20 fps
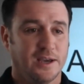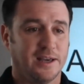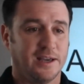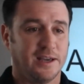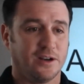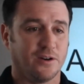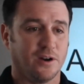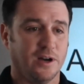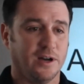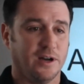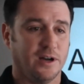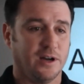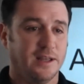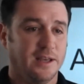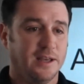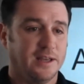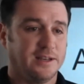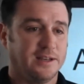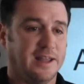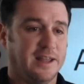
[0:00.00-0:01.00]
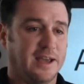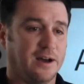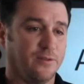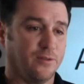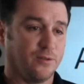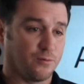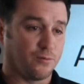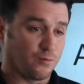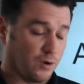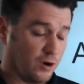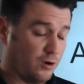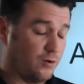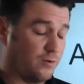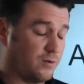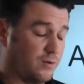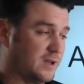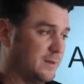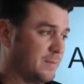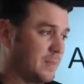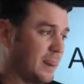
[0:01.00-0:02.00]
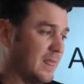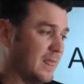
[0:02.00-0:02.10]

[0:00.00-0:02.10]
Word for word: later on down the road?